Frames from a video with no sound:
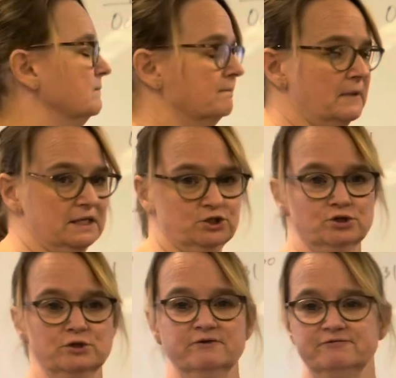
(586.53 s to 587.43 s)
make sure
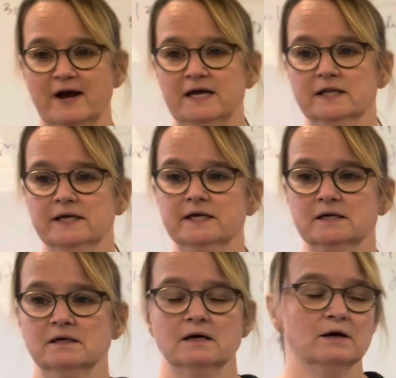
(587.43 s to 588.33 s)
you file it,
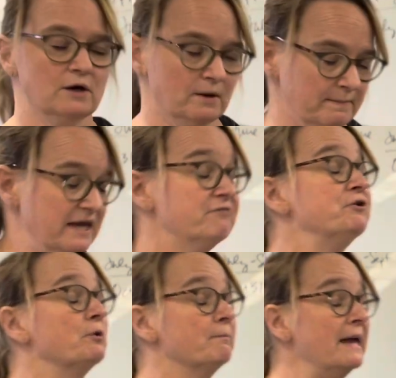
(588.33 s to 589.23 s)
or if
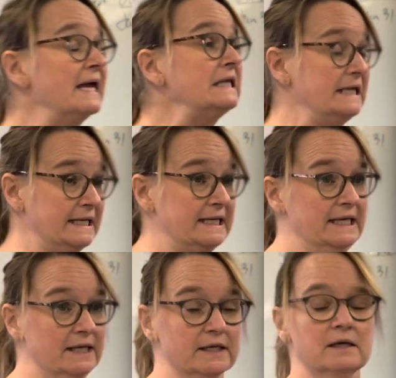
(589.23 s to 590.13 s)
you're mailing it
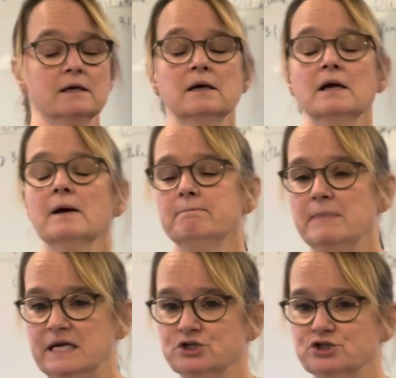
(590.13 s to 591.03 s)
in,
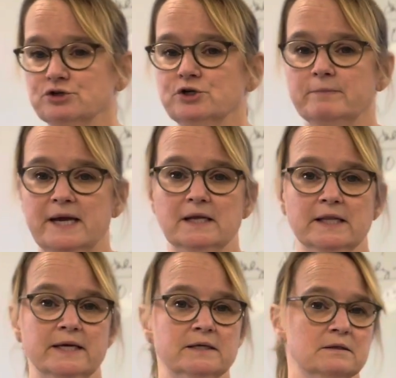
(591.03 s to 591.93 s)
make sure you mail
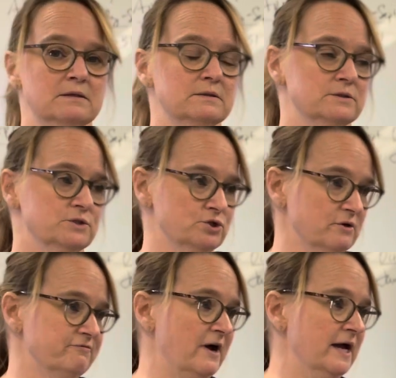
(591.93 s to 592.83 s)
it
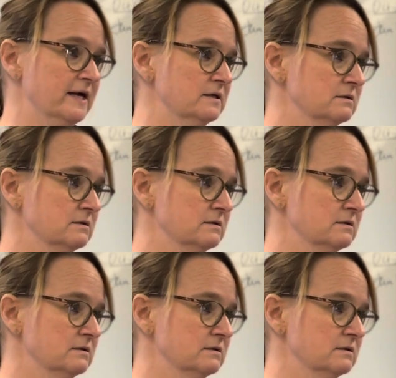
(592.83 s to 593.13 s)
certified